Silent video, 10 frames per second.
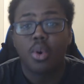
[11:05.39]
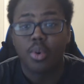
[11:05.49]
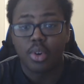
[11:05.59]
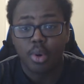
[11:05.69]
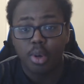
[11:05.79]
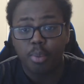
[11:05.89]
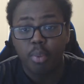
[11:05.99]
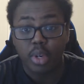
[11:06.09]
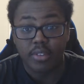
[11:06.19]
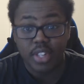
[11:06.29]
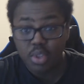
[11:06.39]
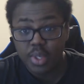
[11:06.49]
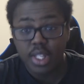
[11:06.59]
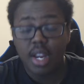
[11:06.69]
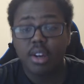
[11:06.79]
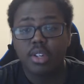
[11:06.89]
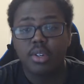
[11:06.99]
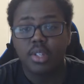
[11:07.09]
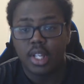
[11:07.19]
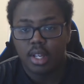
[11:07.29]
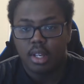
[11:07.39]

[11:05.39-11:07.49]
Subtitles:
or point of interest characters,